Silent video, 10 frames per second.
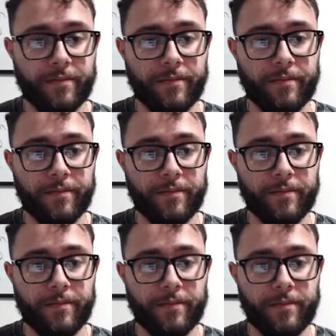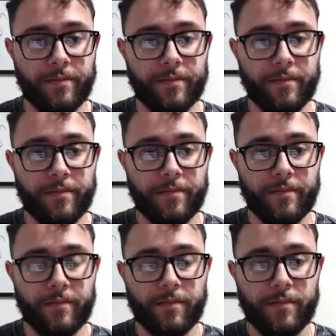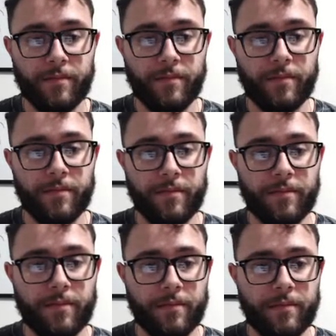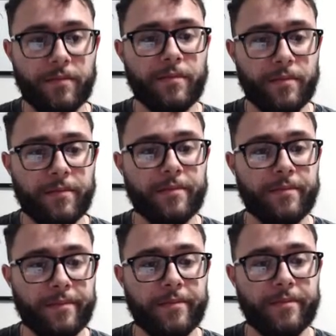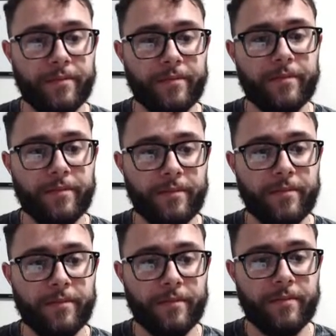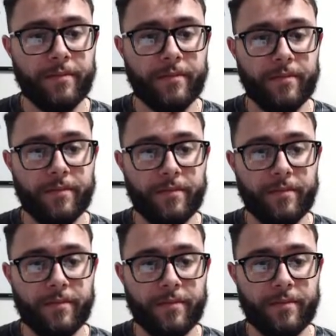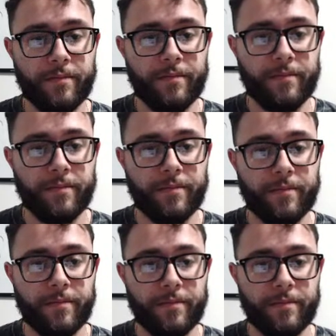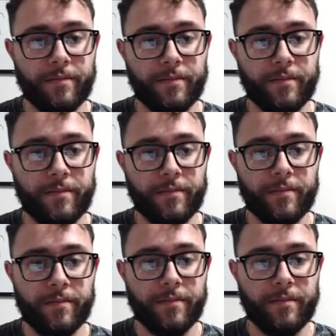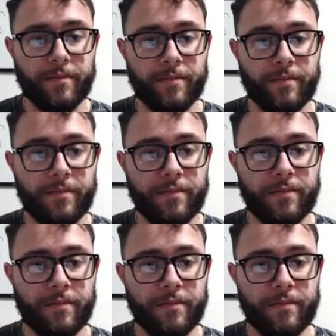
This person isn't speaking.